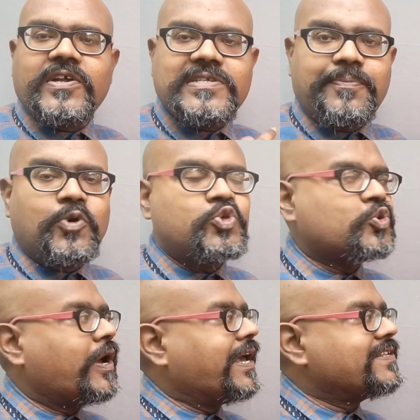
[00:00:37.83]
we are
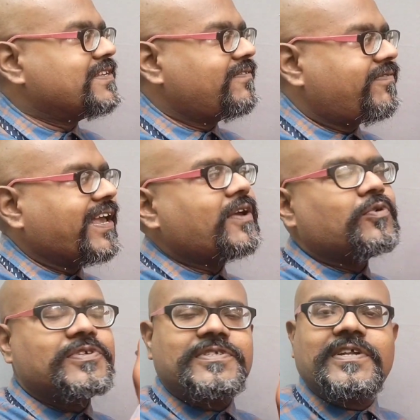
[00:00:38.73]
supposed to answer
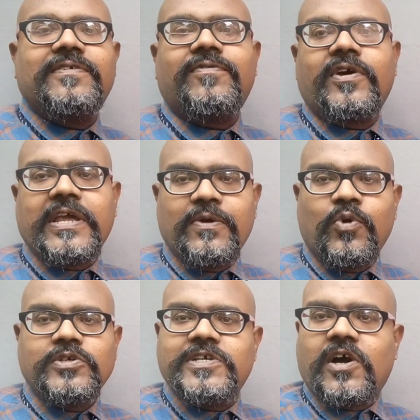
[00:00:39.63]
5 questions for
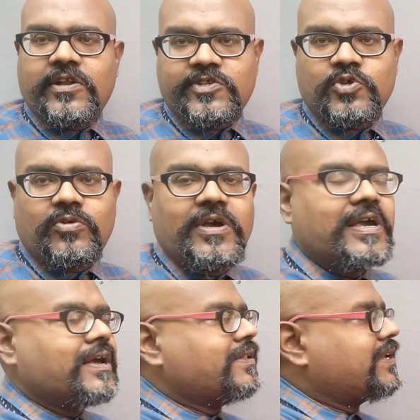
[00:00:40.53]
EOG also.
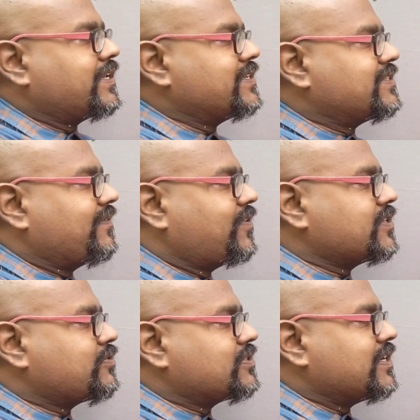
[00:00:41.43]
That is, the
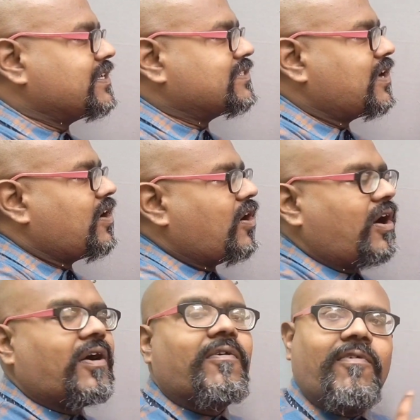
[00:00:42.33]
first question is,
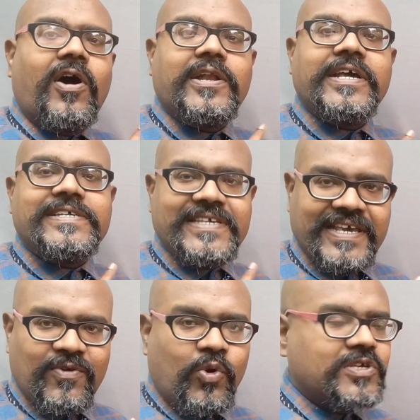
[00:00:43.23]
what is
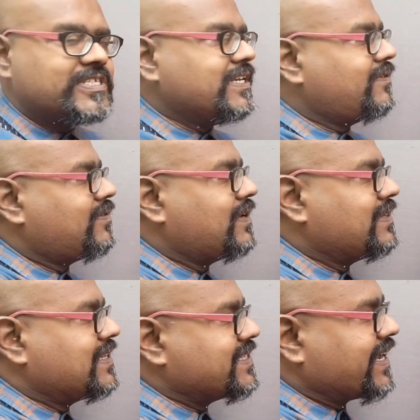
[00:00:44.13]
EOG?
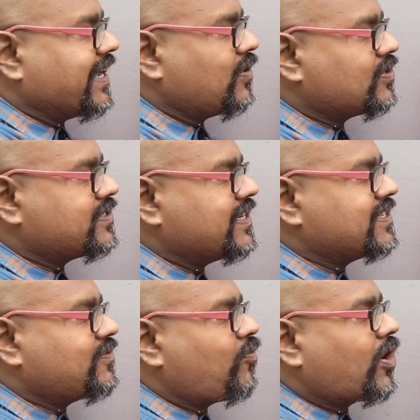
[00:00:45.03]
The second
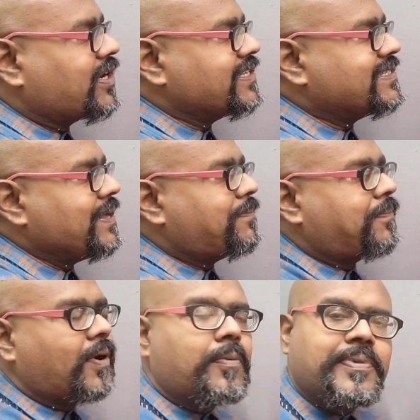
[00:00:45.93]
question is, what is the
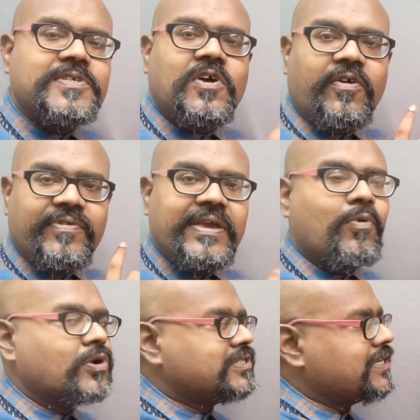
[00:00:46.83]
purpose of
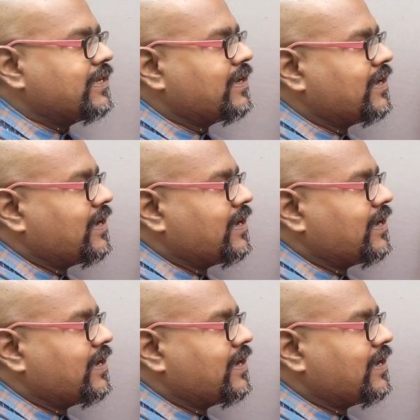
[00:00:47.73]
EOG?